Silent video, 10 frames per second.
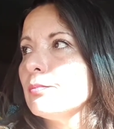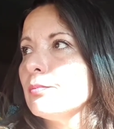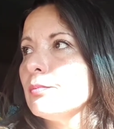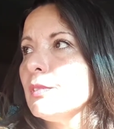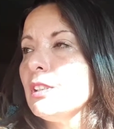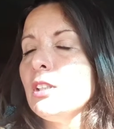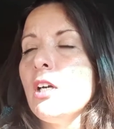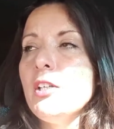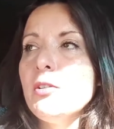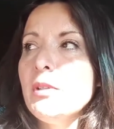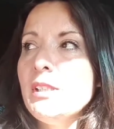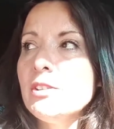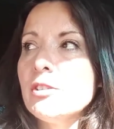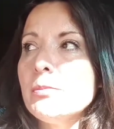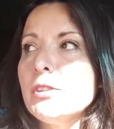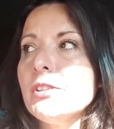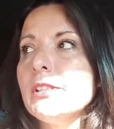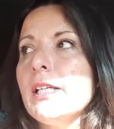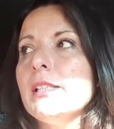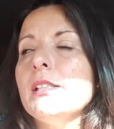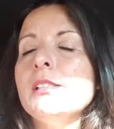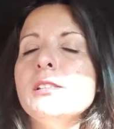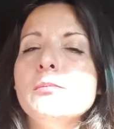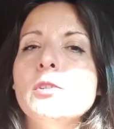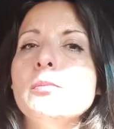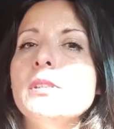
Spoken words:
It's hard to read scriptures like this in moments.